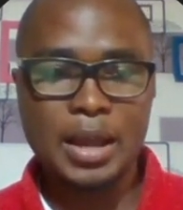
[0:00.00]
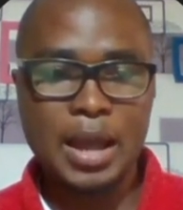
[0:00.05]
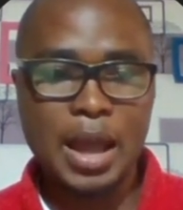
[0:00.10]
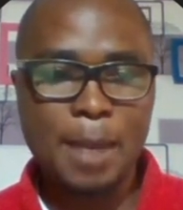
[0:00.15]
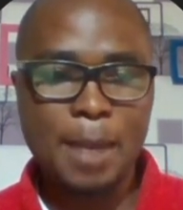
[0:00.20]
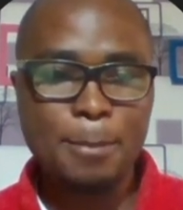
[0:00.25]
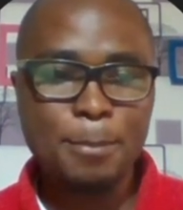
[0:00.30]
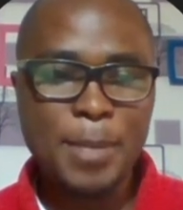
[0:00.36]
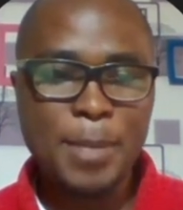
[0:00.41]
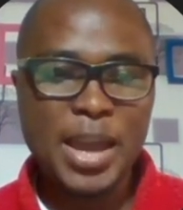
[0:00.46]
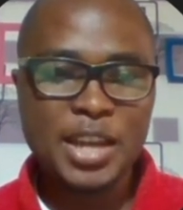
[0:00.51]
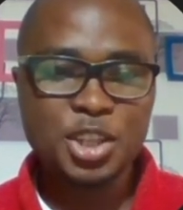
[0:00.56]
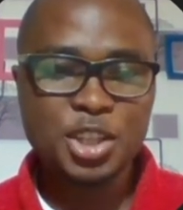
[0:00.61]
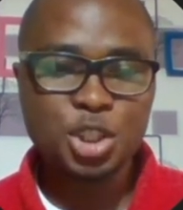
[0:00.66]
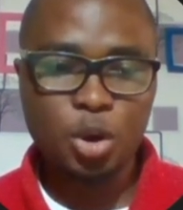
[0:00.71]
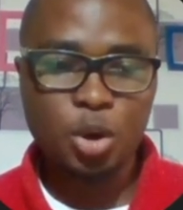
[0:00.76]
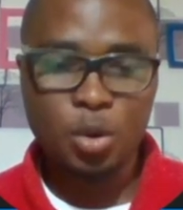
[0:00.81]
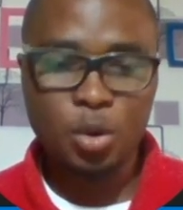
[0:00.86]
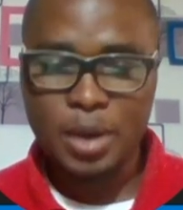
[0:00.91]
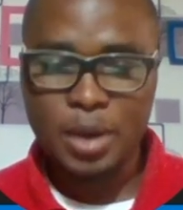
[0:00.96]
And make
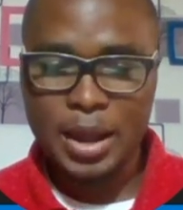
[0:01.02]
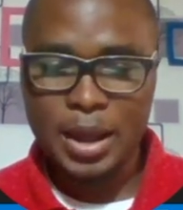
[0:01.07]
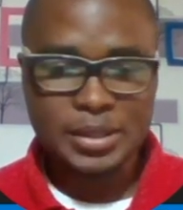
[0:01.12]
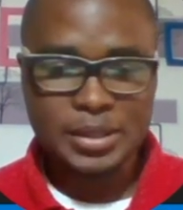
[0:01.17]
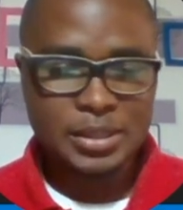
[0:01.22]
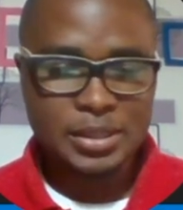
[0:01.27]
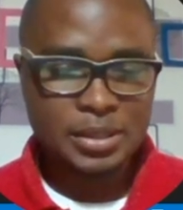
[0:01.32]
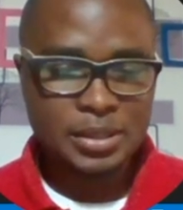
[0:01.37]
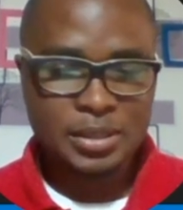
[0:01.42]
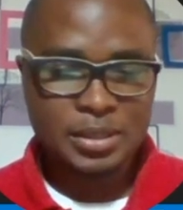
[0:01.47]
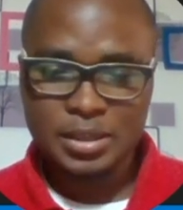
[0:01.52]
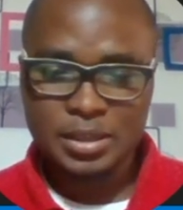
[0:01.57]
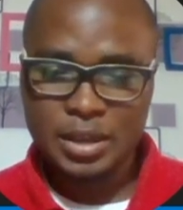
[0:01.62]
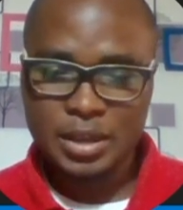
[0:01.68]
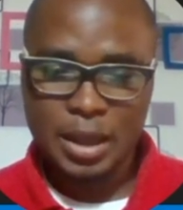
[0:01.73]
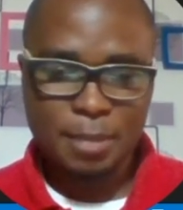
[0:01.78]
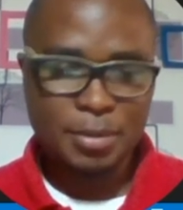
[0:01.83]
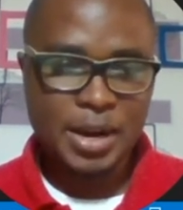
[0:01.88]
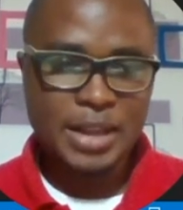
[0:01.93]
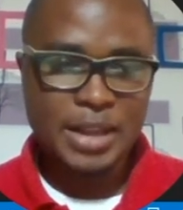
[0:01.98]
sure, I think
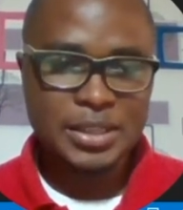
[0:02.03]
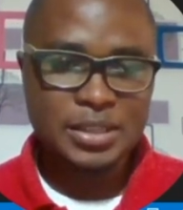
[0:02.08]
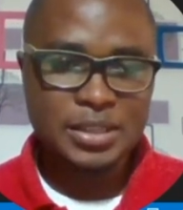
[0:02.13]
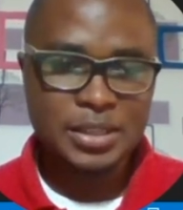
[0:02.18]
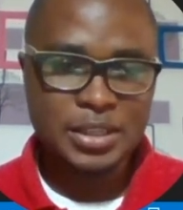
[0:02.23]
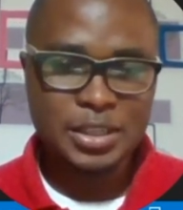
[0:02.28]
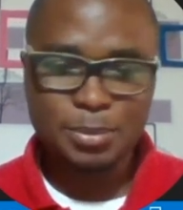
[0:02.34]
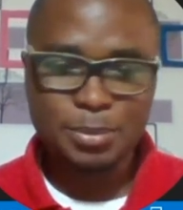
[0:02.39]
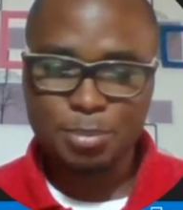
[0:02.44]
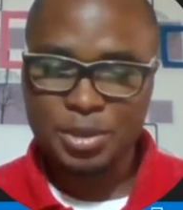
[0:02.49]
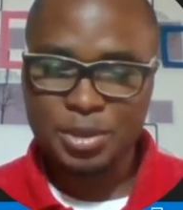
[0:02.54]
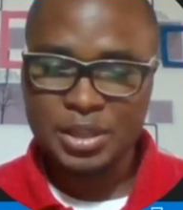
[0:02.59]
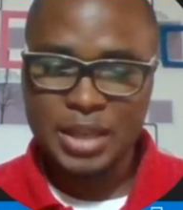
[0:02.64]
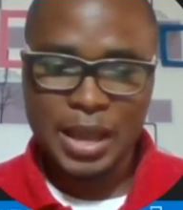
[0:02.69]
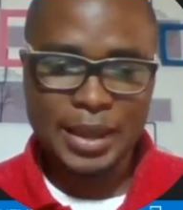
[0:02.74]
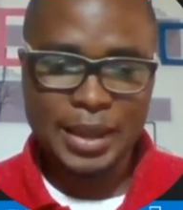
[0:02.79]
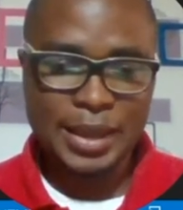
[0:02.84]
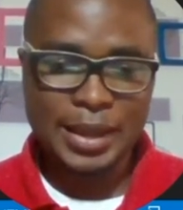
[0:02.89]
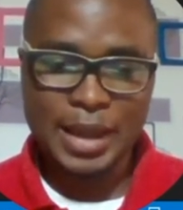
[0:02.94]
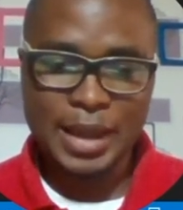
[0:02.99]
I'm writing this p
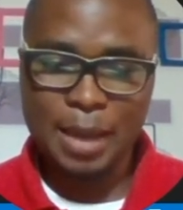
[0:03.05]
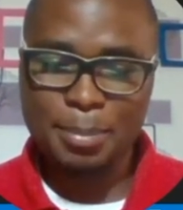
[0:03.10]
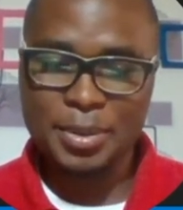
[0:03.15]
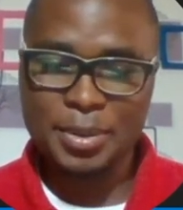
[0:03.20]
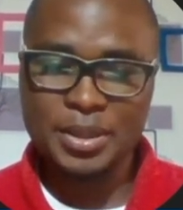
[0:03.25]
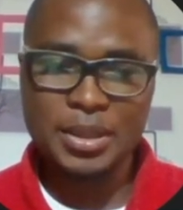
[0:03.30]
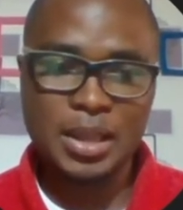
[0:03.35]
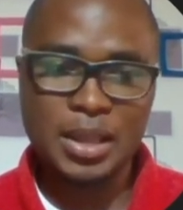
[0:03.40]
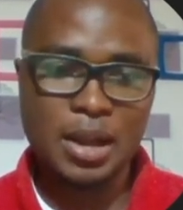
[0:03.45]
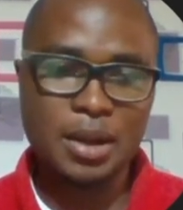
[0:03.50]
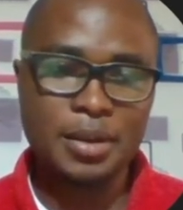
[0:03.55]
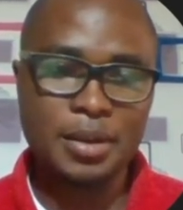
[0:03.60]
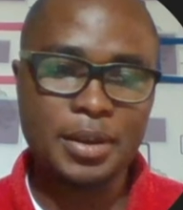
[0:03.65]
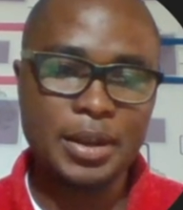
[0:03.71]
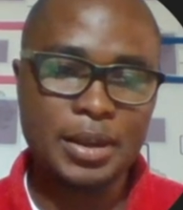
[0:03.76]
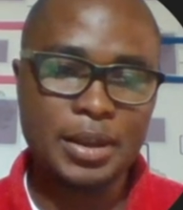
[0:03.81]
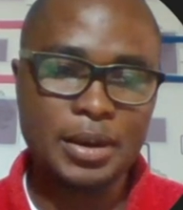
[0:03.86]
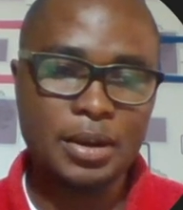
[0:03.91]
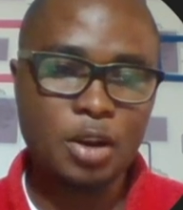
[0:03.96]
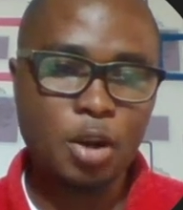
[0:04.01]
tag in capital,
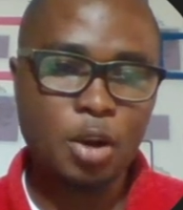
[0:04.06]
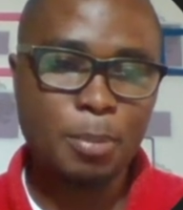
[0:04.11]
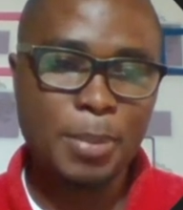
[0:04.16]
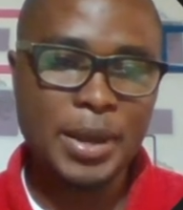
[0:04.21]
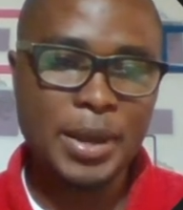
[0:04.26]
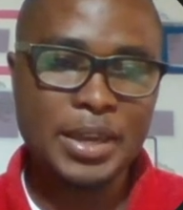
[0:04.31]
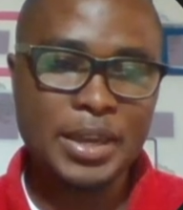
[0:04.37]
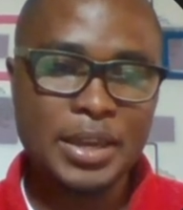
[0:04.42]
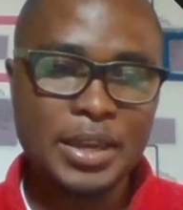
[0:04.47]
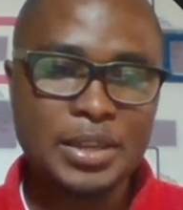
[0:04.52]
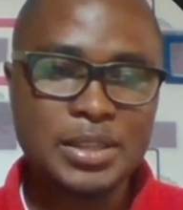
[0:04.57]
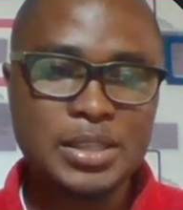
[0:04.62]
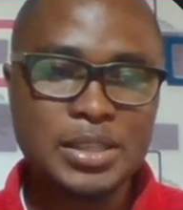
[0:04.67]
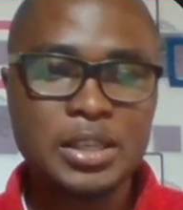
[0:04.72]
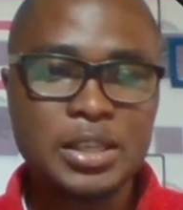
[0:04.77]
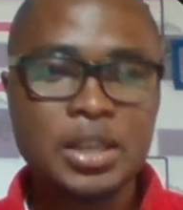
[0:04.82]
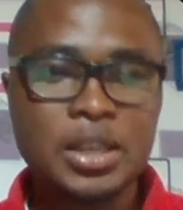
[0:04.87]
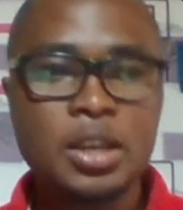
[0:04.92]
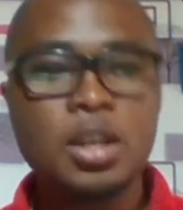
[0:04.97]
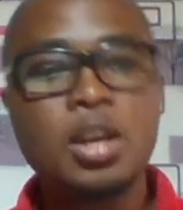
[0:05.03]
in
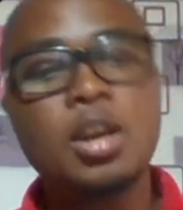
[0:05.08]
uppercase.